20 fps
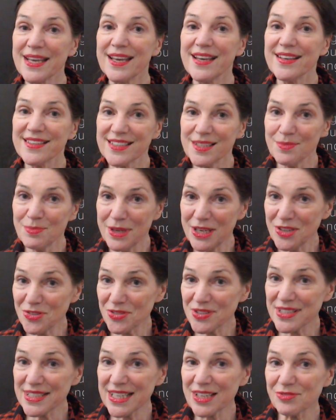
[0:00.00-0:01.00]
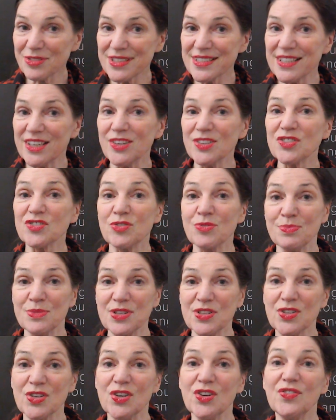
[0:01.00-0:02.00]
Some interesting results from the
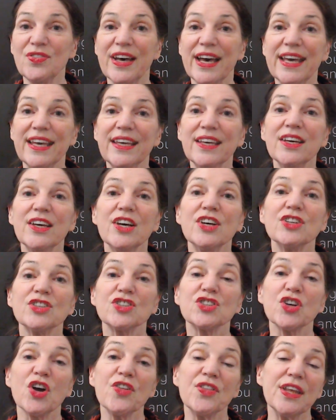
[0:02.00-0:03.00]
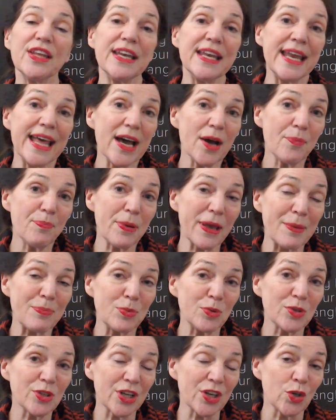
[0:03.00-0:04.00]
survey show that now people
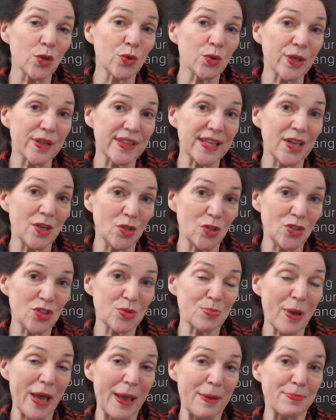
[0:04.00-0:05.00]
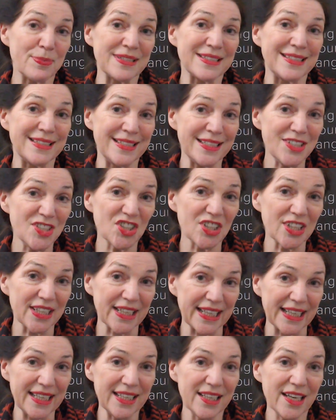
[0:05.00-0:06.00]
can look at their newspapers
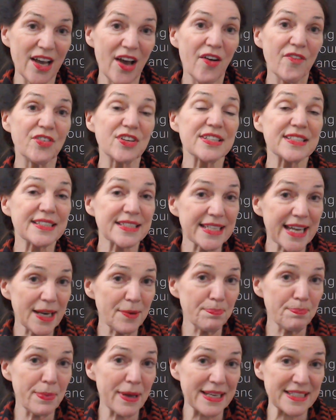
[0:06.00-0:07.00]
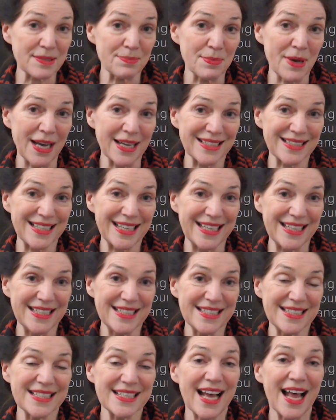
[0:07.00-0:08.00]
digitally. For state-based
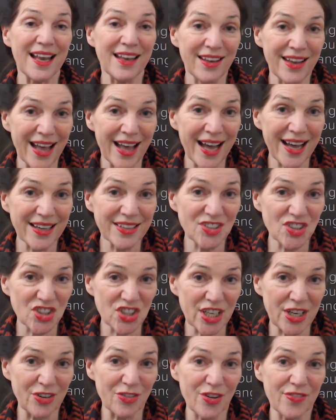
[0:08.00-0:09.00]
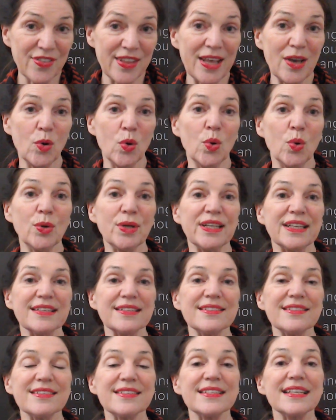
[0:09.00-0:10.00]
mastheads, a large share of their
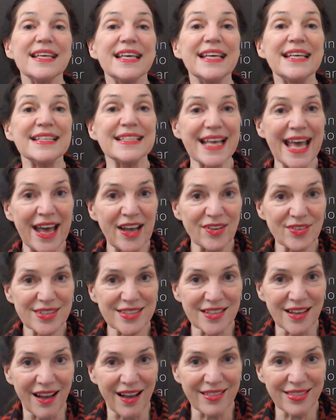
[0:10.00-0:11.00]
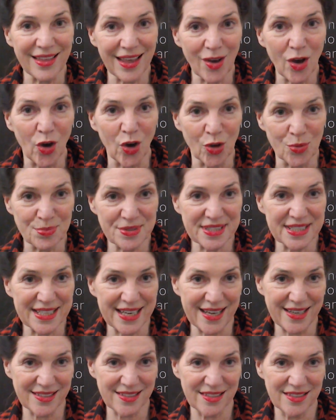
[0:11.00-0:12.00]
audience is outside their home
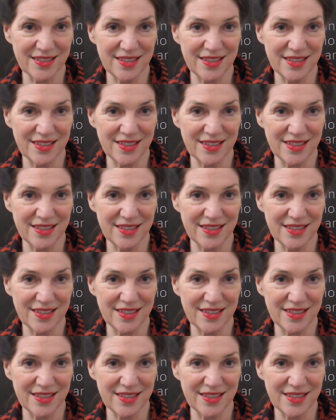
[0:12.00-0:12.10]
state.